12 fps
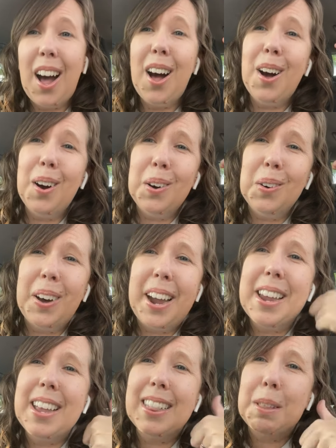Oh,
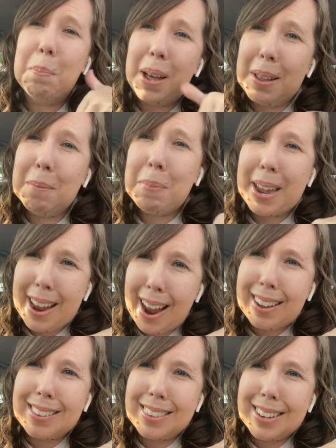I hit the button by
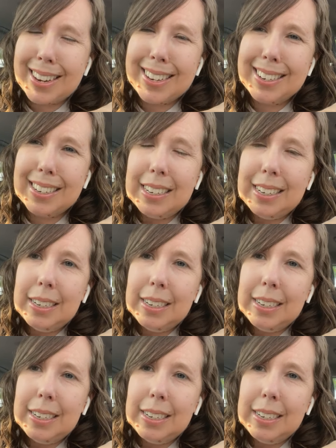accident.